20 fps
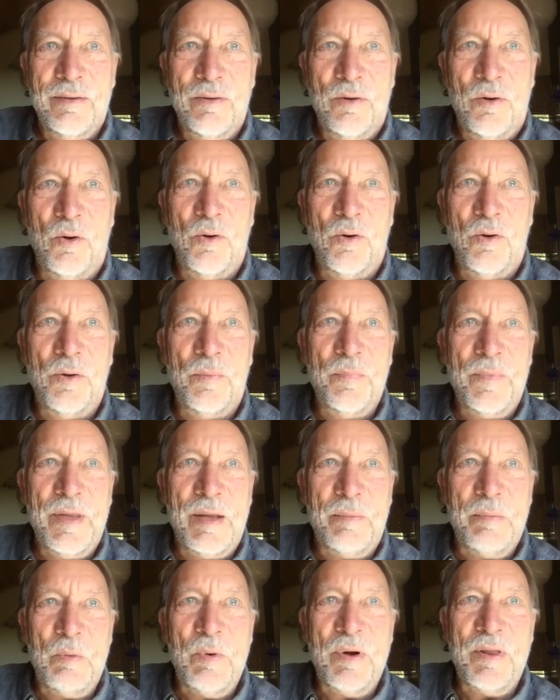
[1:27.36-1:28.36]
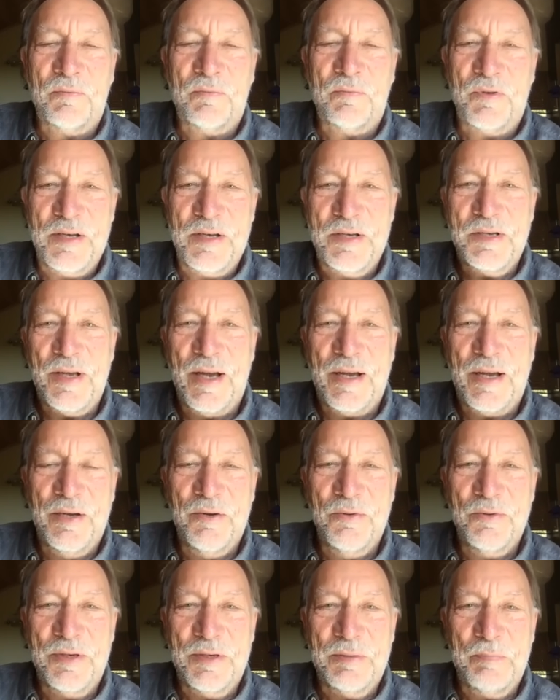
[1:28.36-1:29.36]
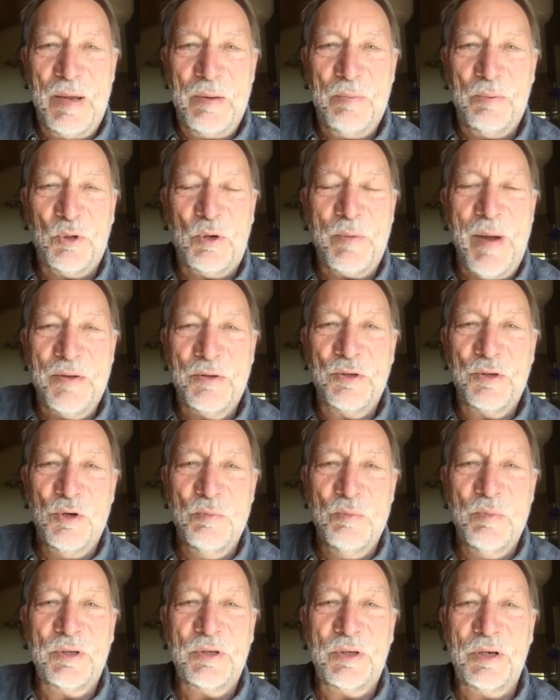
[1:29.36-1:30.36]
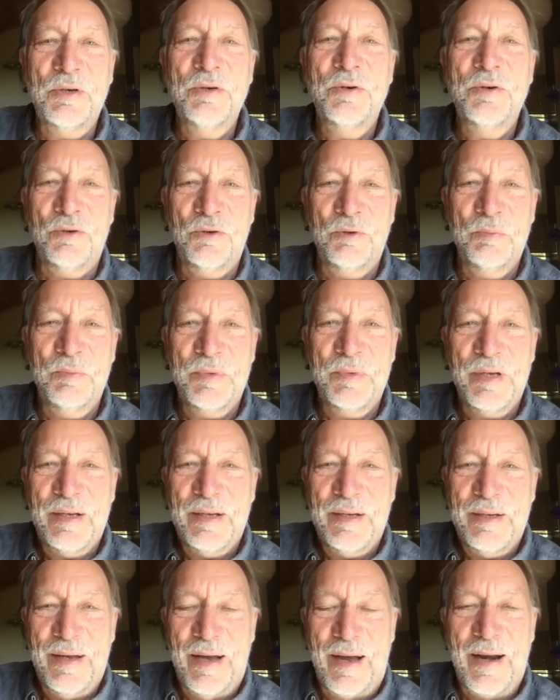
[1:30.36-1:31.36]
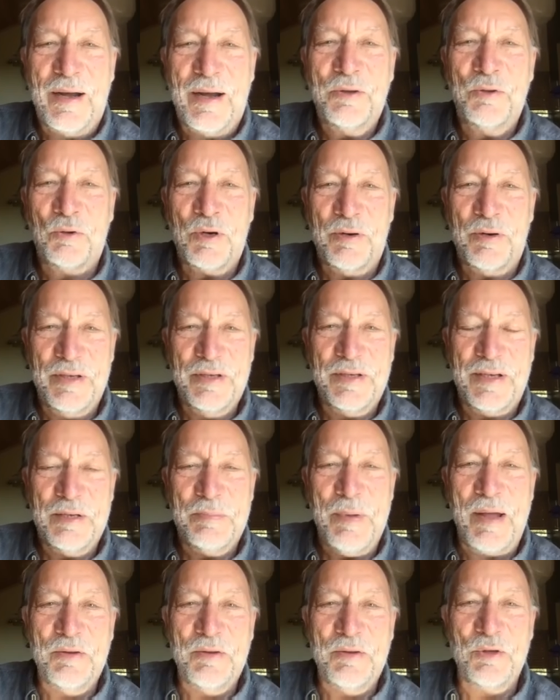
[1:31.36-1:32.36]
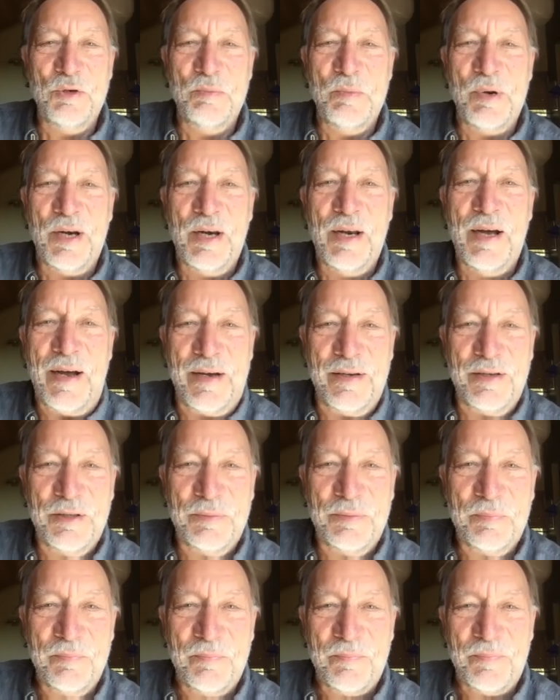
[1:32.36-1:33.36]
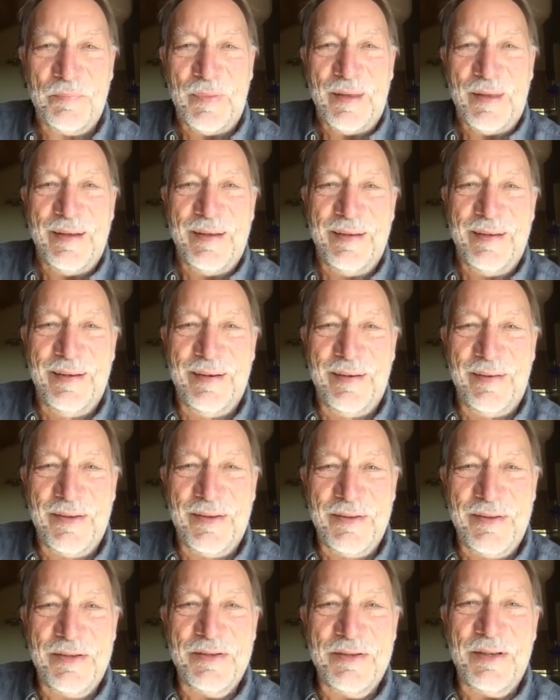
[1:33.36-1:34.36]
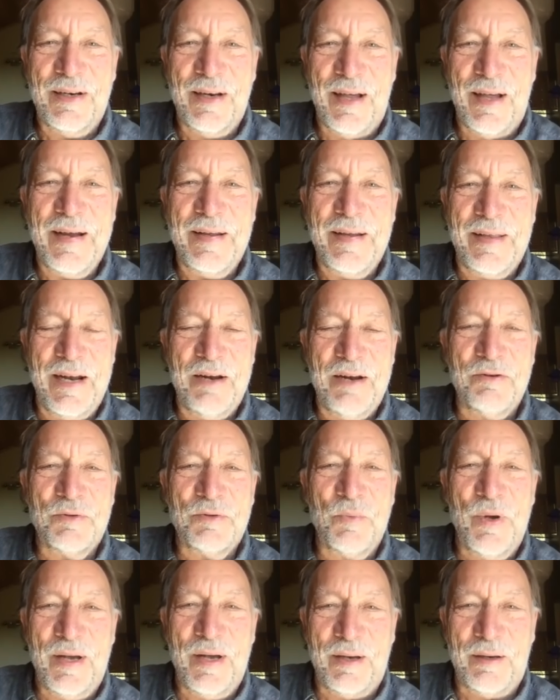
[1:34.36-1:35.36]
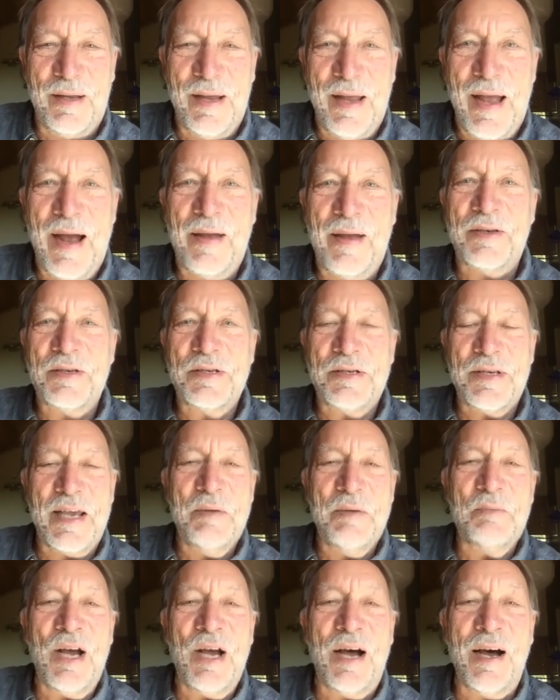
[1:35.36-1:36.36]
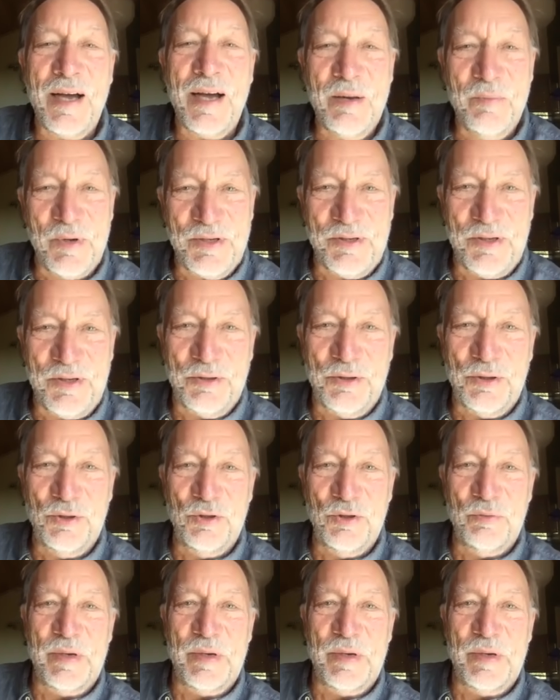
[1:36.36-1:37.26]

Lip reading: One of the phrases I use is people talk about doom and gloom, and I talk these days about doom and light. You know, there's a light there as well at the same time as the doom.